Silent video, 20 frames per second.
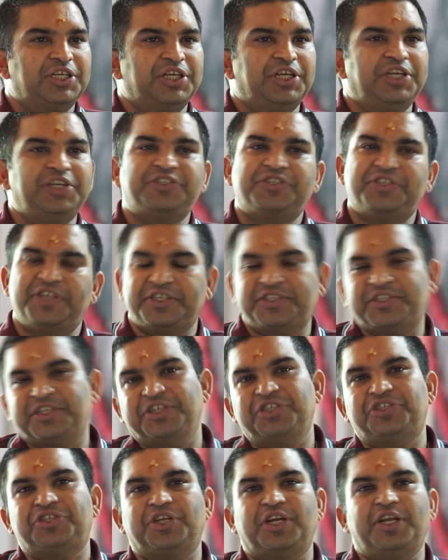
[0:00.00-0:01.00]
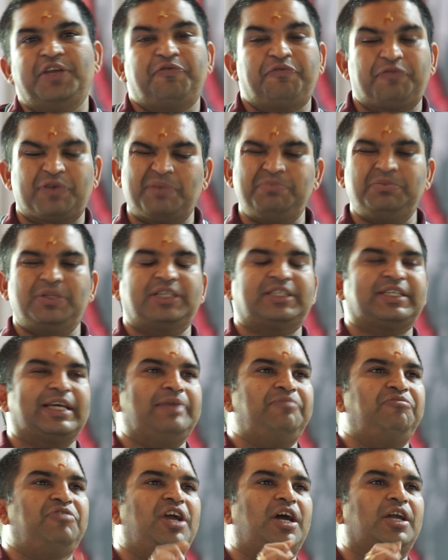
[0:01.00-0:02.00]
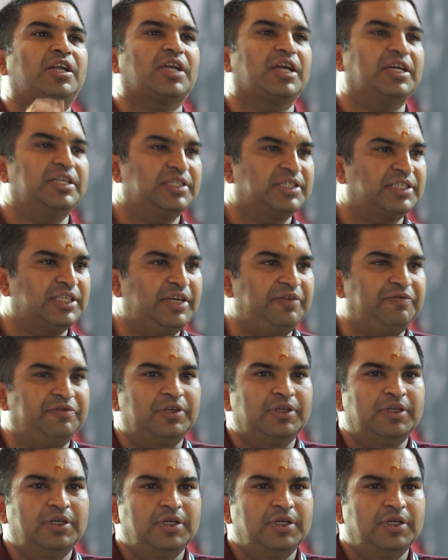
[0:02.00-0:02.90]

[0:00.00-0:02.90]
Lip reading: is essentially from the time we are conceived